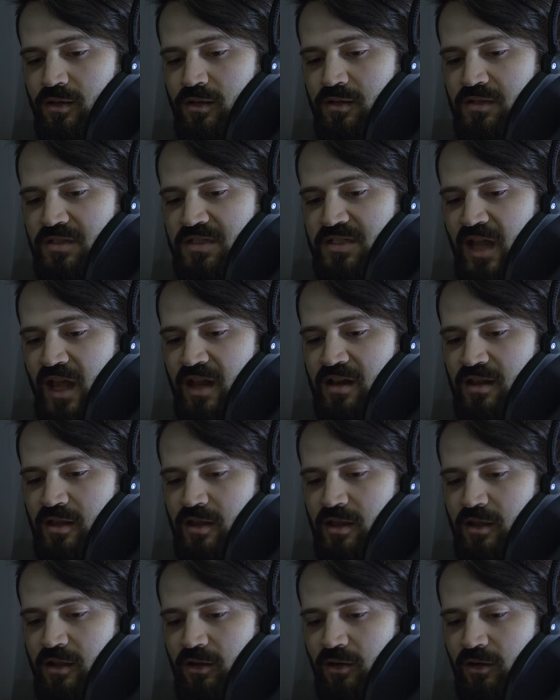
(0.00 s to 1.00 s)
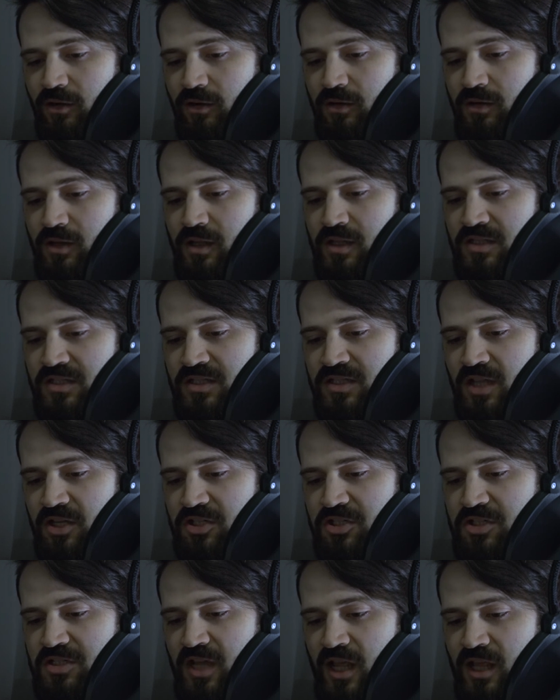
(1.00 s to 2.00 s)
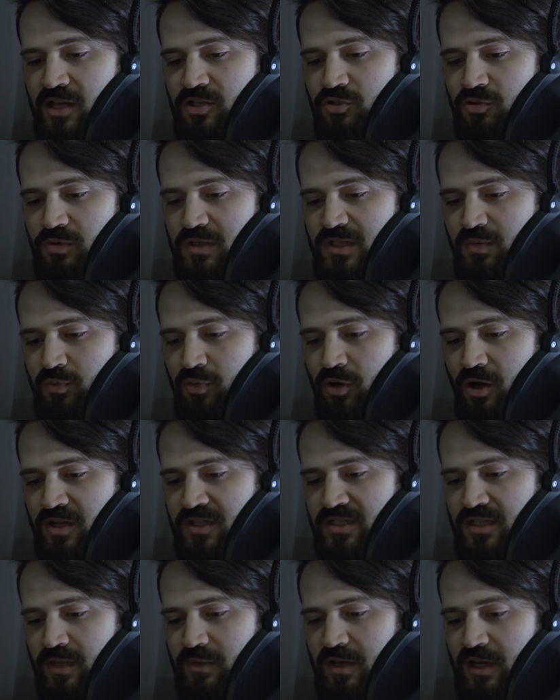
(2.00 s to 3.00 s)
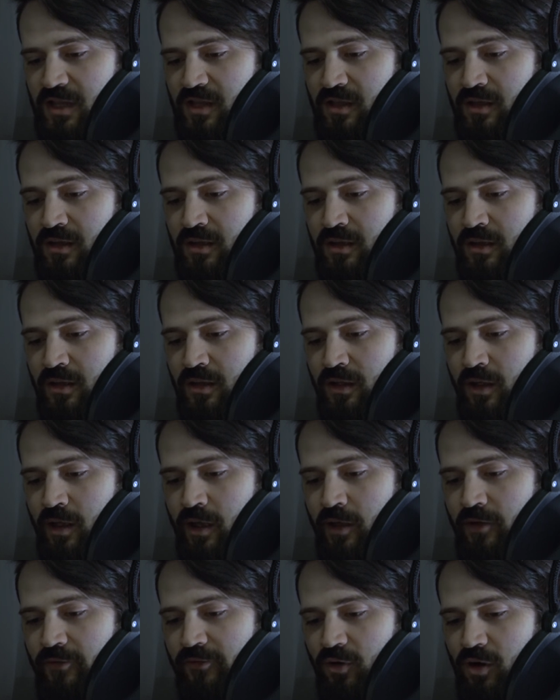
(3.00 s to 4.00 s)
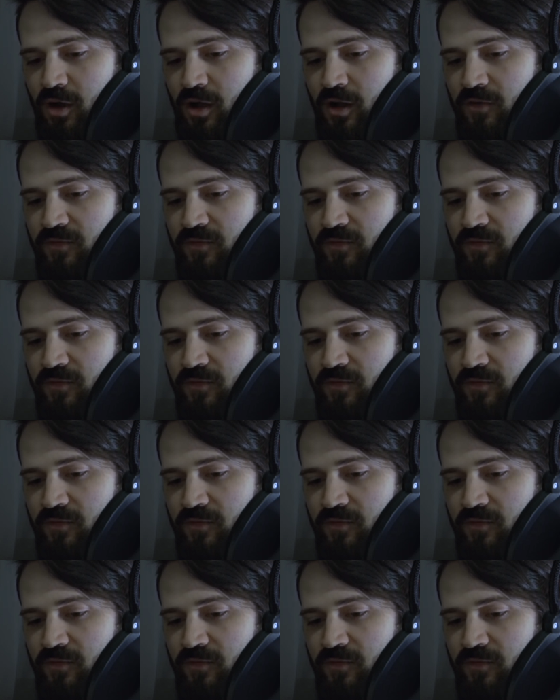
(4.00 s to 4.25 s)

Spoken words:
Standing here, in such dangerous proximity, Ferran